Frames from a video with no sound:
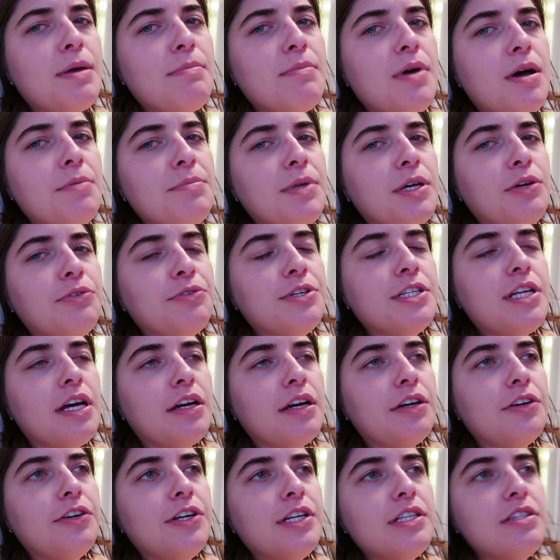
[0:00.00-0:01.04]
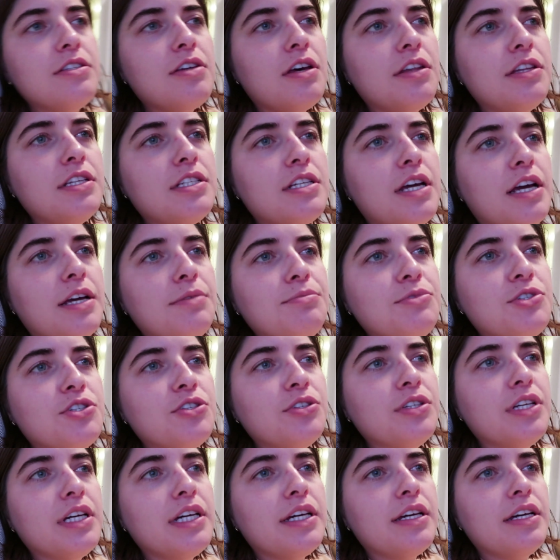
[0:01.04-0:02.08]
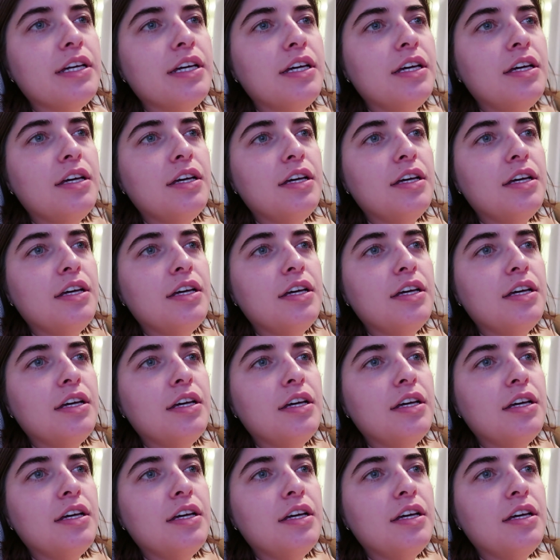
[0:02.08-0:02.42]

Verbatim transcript: My mom like redecorates all the time. She'll like